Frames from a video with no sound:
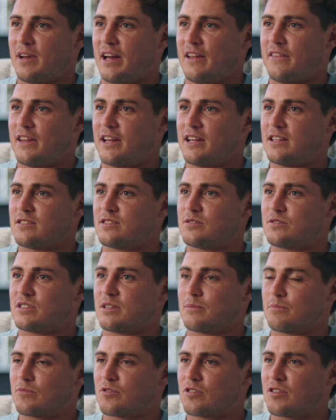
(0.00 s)
there's
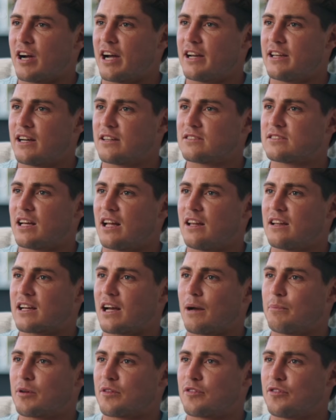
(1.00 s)
some great young talent
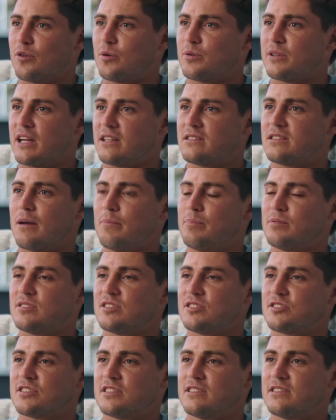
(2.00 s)
coming through in that 10
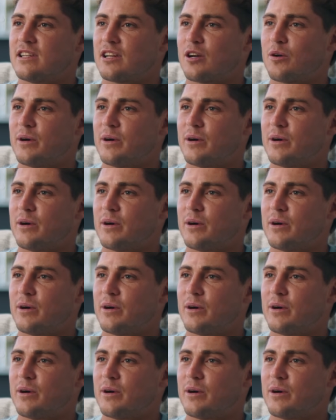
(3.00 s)
position in